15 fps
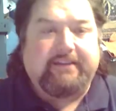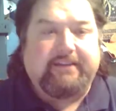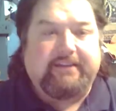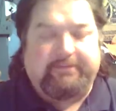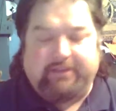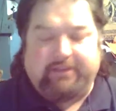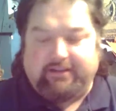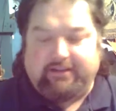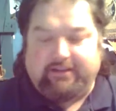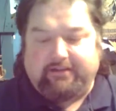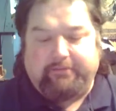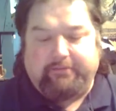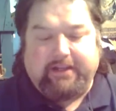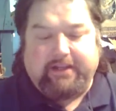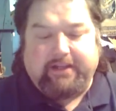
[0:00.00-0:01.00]
it's been getting a
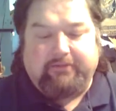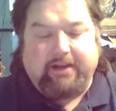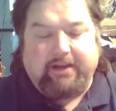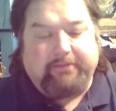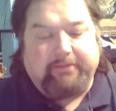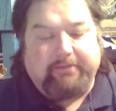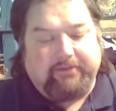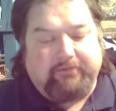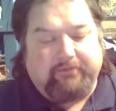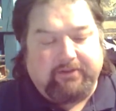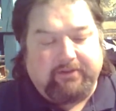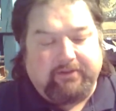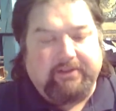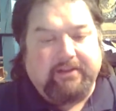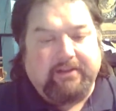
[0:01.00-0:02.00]
bad rap. It's
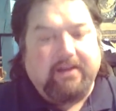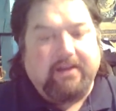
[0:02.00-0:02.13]
really